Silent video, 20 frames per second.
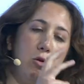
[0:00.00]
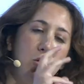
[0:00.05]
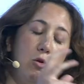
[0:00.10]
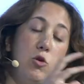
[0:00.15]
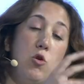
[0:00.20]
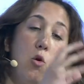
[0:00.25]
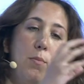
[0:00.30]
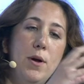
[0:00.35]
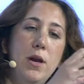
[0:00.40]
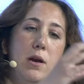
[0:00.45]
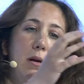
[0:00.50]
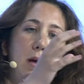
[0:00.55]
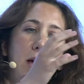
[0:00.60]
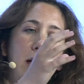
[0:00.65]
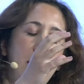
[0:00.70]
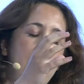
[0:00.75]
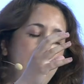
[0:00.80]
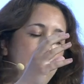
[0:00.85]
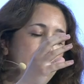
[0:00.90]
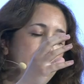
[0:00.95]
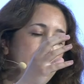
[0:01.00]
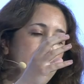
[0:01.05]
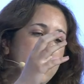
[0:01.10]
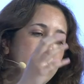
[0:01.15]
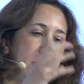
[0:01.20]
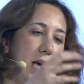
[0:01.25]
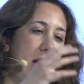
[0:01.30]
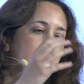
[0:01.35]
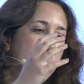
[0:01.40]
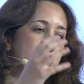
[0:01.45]
human
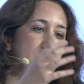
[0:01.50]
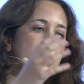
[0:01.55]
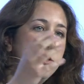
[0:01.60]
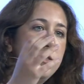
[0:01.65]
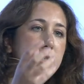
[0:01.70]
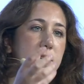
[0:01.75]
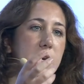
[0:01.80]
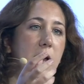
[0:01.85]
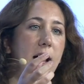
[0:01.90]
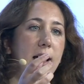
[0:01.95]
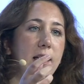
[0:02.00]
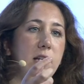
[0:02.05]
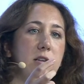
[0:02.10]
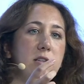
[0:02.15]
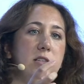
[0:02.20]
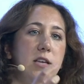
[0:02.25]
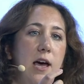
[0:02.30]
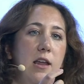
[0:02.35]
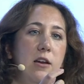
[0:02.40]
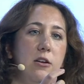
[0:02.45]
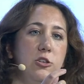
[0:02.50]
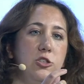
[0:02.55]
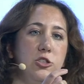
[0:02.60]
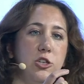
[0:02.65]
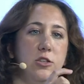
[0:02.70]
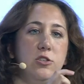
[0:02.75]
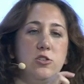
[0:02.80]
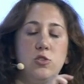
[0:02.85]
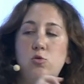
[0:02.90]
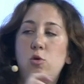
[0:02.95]
intelligence-like
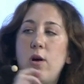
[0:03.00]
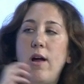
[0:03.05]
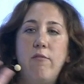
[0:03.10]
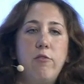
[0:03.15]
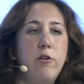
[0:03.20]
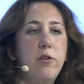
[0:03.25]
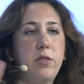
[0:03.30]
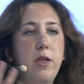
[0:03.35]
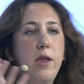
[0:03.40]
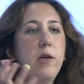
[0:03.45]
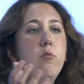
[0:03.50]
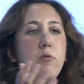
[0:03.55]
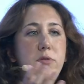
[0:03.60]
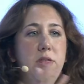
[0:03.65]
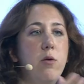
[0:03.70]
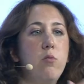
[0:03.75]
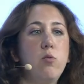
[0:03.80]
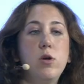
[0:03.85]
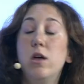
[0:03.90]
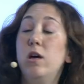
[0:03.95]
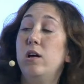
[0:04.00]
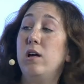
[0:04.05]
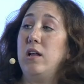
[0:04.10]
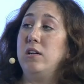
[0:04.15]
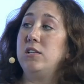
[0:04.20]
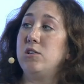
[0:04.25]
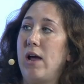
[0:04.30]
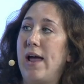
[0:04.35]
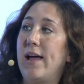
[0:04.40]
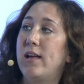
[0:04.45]
intelligence to everything that we are
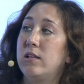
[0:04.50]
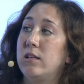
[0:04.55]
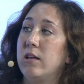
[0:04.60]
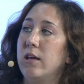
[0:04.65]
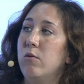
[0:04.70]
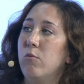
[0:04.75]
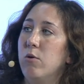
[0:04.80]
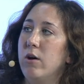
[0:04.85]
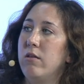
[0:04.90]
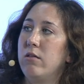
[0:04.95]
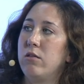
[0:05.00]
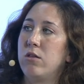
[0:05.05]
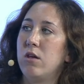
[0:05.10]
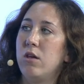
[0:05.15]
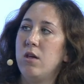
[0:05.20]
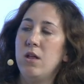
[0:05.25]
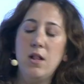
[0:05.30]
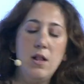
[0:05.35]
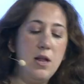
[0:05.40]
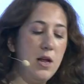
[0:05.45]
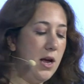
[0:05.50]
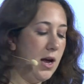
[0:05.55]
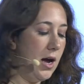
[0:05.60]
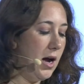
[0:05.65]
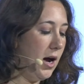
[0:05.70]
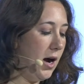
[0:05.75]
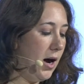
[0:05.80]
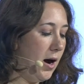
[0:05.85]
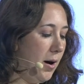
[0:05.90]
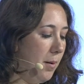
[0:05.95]
interacting with.
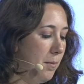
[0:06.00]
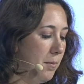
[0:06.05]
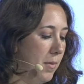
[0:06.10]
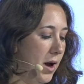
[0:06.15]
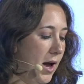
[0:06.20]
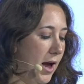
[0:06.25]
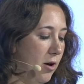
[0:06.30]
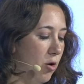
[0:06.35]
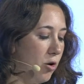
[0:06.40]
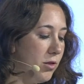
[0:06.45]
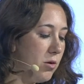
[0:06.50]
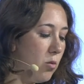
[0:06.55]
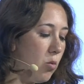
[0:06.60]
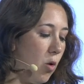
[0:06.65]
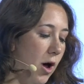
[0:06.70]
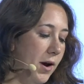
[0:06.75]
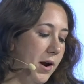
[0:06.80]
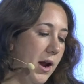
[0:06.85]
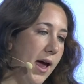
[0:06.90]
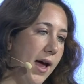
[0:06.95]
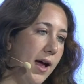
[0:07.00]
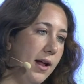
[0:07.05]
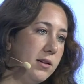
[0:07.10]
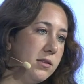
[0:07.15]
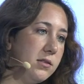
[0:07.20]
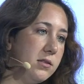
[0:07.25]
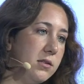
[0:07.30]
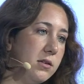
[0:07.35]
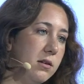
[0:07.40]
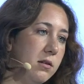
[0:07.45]
And on the one
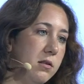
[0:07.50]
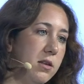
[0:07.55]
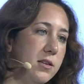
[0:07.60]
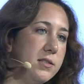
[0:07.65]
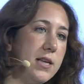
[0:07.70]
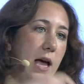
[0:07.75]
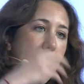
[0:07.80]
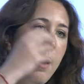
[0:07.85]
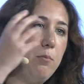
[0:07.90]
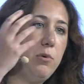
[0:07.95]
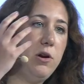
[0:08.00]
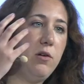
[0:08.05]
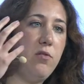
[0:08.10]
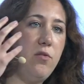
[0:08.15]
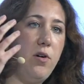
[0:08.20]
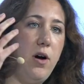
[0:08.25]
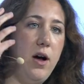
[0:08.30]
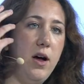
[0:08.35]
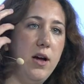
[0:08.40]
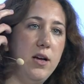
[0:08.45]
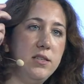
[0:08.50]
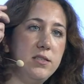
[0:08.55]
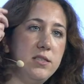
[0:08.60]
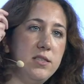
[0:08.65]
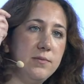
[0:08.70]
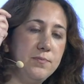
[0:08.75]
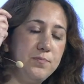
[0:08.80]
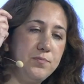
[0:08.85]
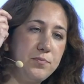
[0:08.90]
hand, this amplifies